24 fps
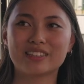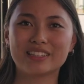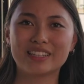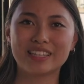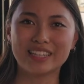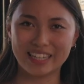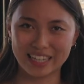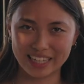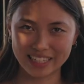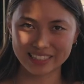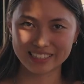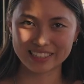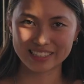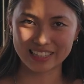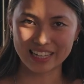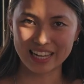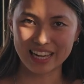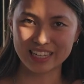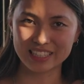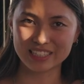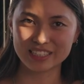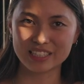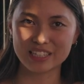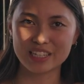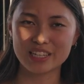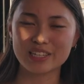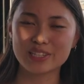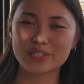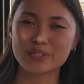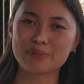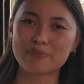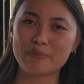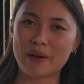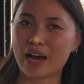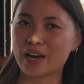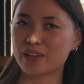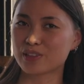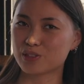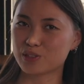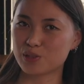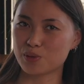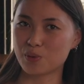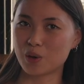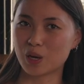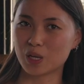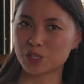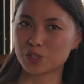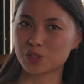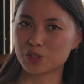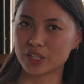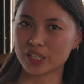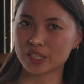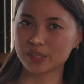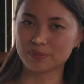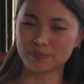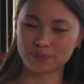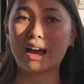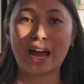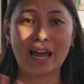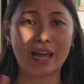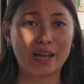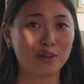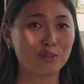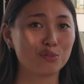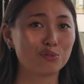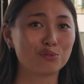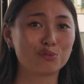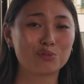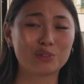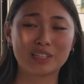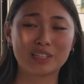The next class is Math 200. I have